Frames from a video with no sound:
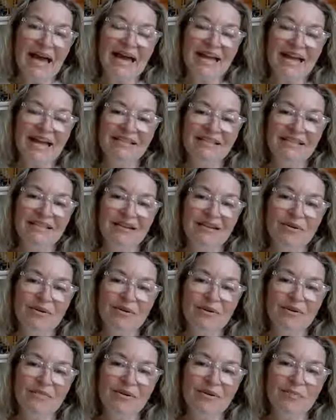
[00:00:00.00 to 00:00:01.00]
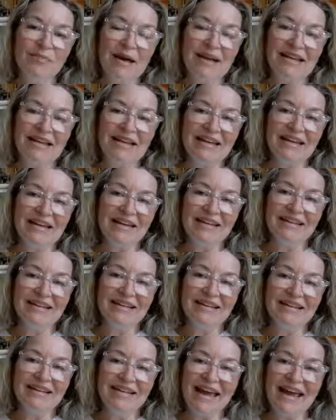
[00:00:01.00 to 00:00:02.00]
Hello, everybody.
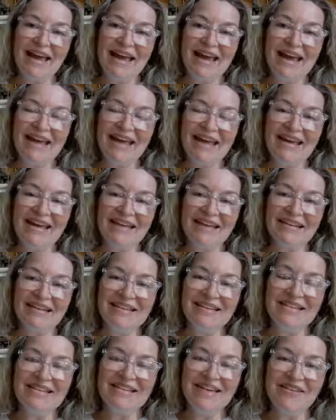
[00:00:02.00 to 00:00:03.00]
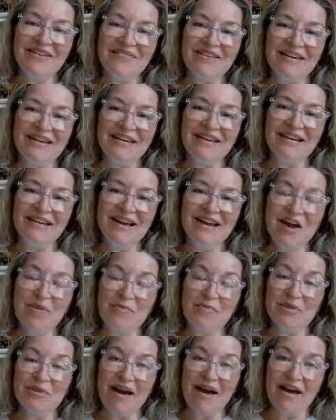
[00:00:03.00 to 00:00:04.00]
Hey, it's Stephanie.
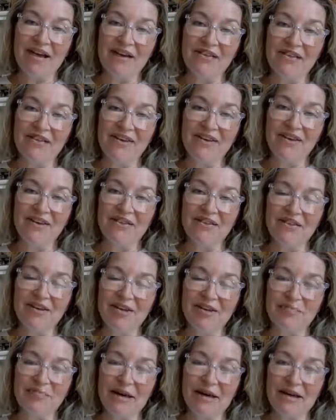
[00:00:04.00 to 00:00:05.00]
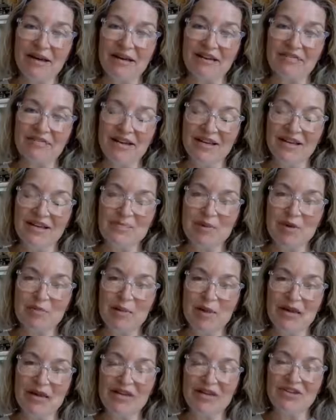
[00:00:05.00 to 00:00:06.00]
I'm live here on my Facebook
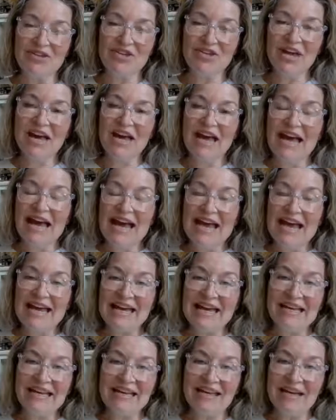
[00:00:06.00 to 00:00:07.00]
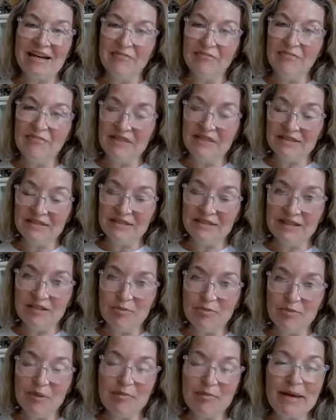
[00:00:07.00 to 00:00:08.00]
page and I'm feeling a little
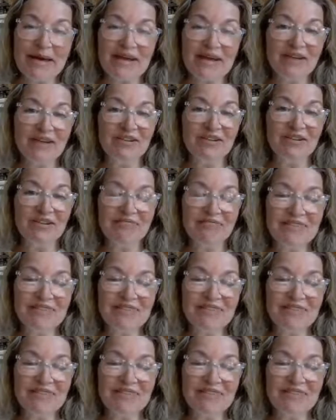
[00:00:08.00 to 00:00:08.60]
bit better.